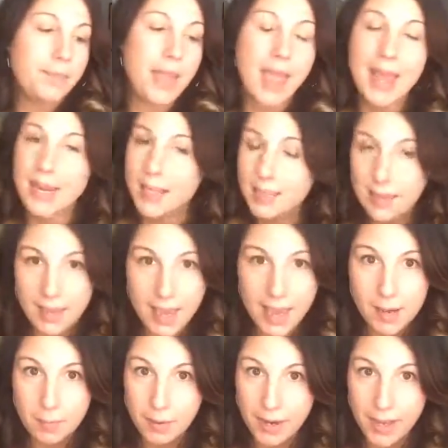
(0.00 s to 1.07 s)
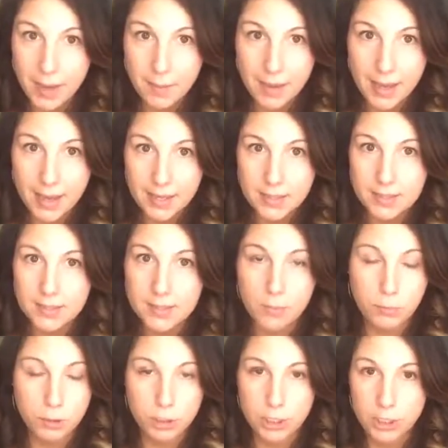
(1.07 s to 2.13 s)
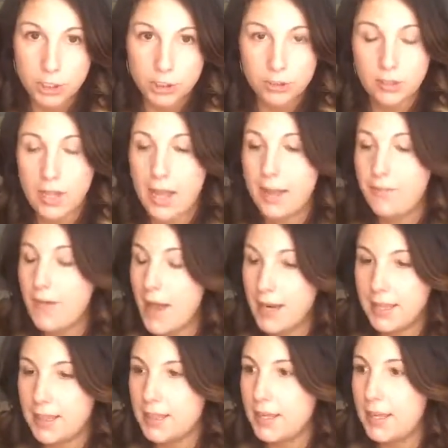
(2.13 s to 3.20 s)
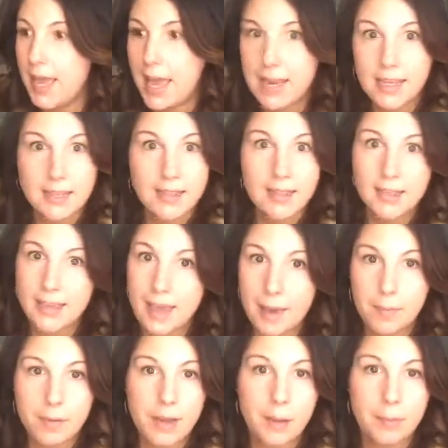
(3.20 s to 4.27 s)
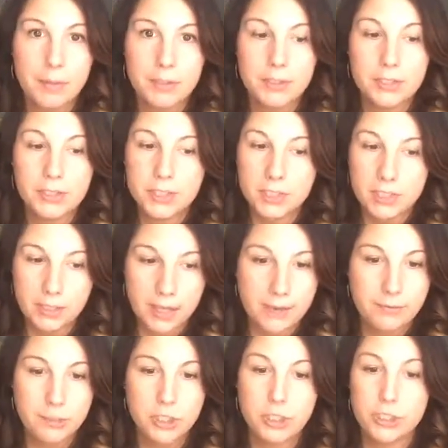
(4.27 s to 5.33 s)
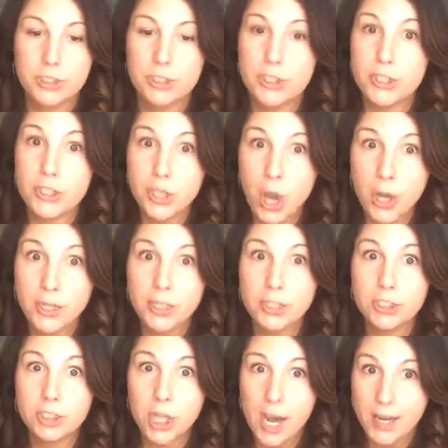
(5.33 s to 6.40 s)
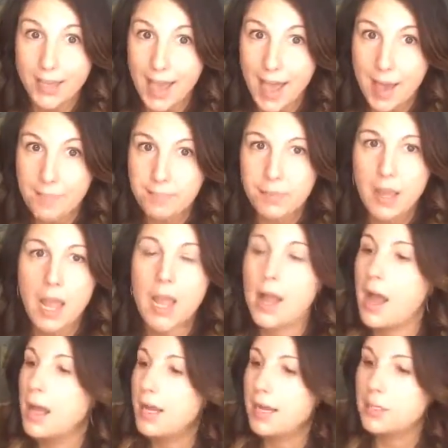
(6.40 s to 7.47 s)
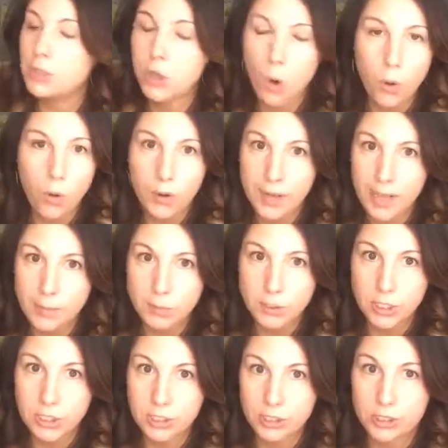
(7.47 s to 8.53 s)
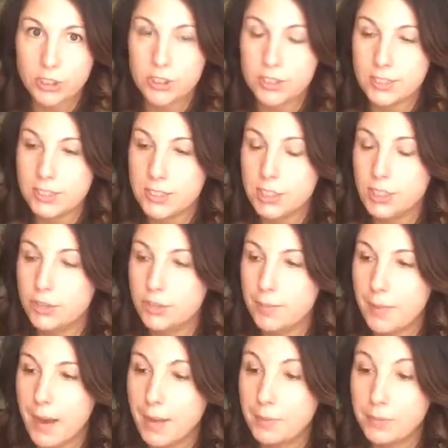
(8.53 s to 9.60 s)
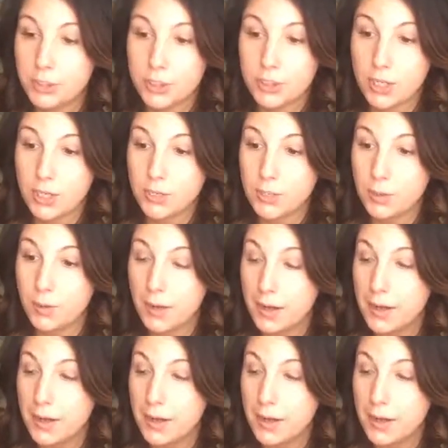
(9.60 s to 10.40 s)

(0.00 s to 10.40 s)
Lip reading: Anything Abraham Hicks will change your life. Anything Gabrielle Bernstein, life changer. Sonia Choquette, total game changer. She's a teacher of mine, but she's also